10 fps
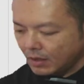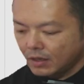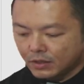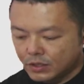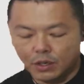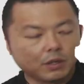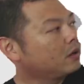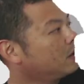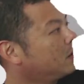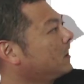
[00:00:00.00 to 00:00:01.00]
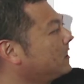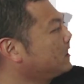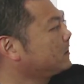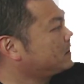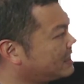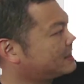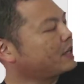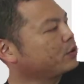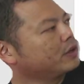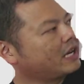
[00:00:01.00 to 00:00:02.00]
So just take
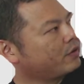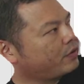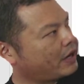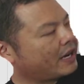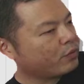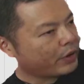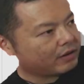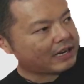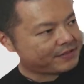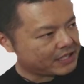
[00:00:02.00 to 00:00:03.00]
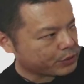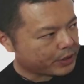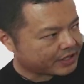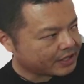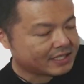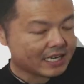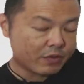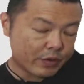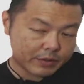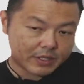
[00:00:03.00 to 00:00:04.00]
note, in real life situations, in
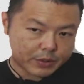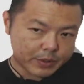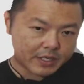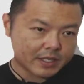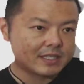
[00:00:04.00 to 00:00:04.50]
real situations,